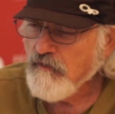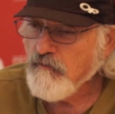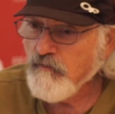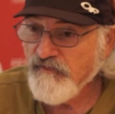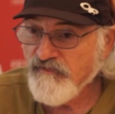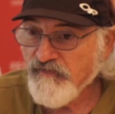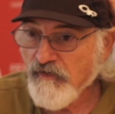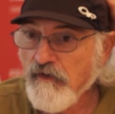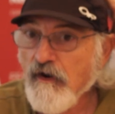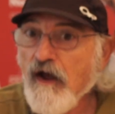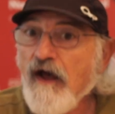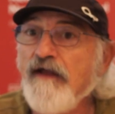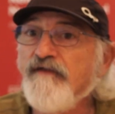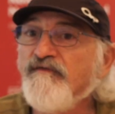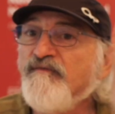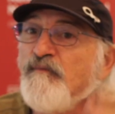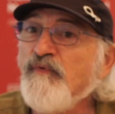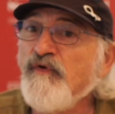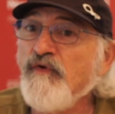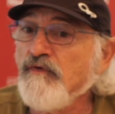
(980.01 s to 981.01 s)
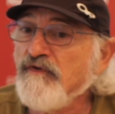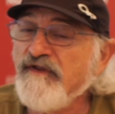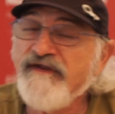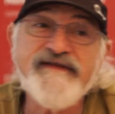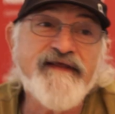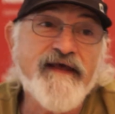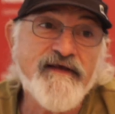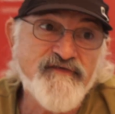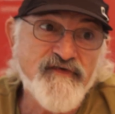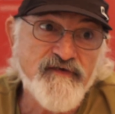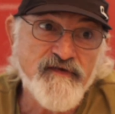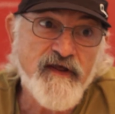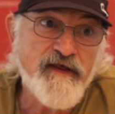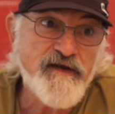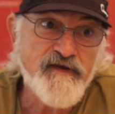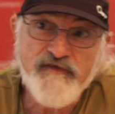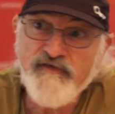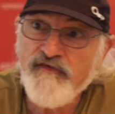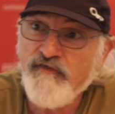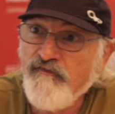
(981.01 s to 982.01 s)
which are not purely
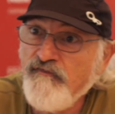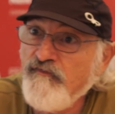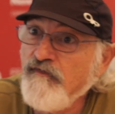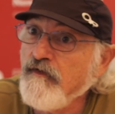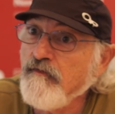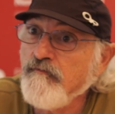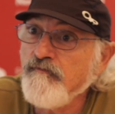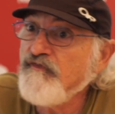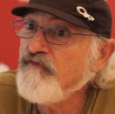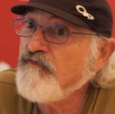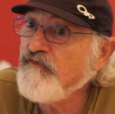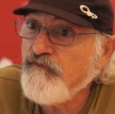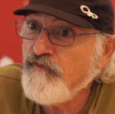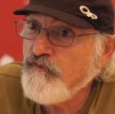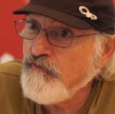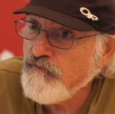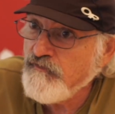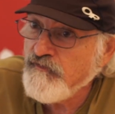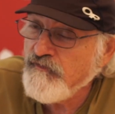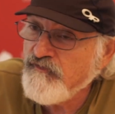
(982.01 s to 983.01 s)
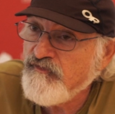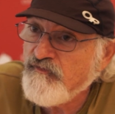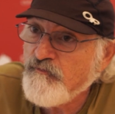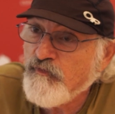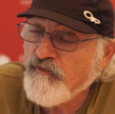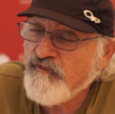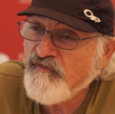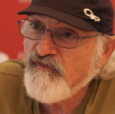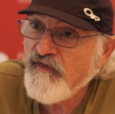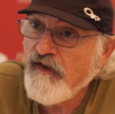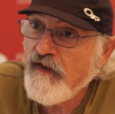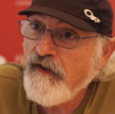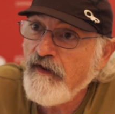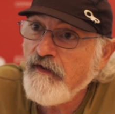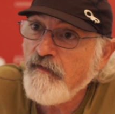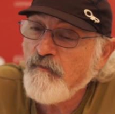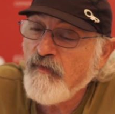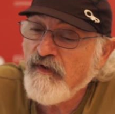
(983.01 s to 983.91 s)
designated to film students per se,